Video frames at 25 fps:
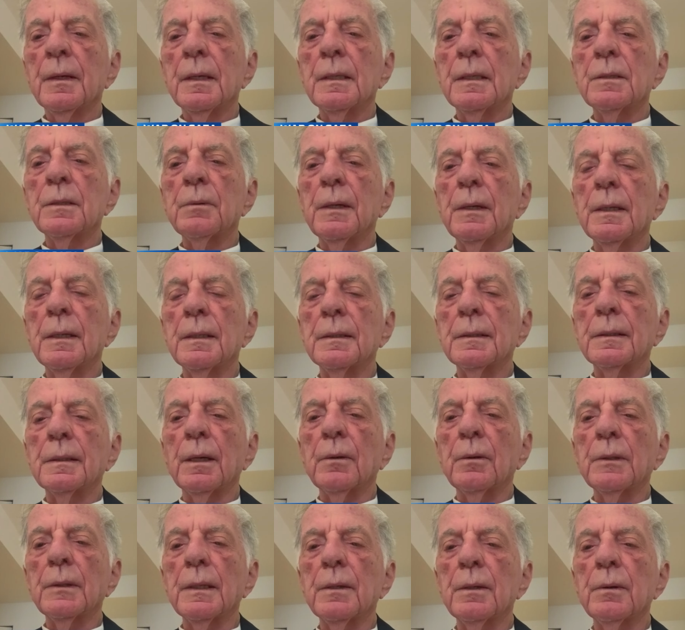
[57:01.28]
Israel and
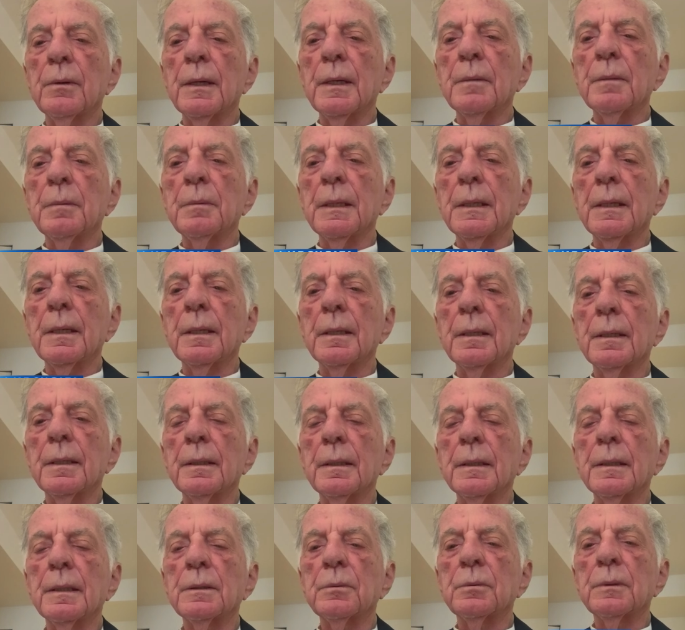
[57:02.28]
Saudi Arabia.
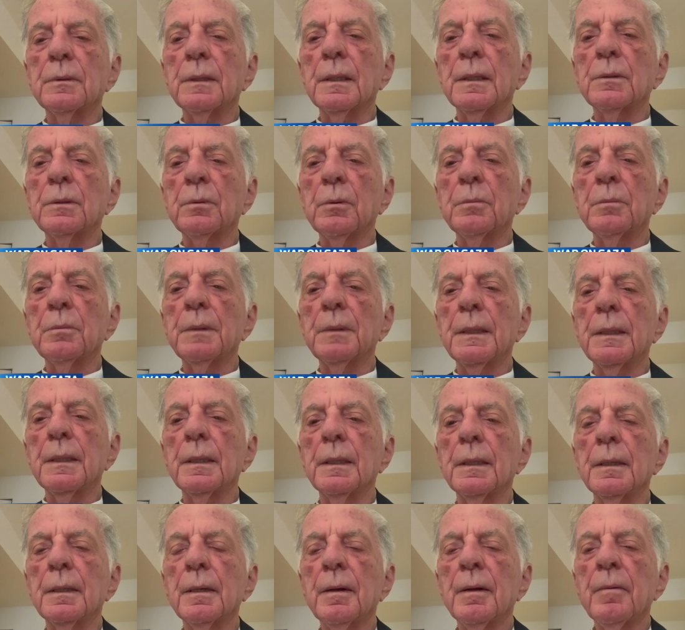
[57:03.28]
This would
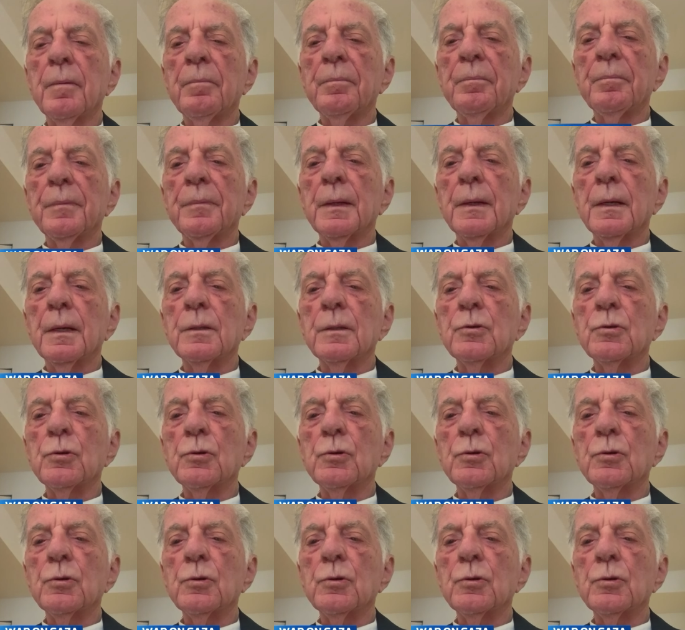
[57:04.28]
be a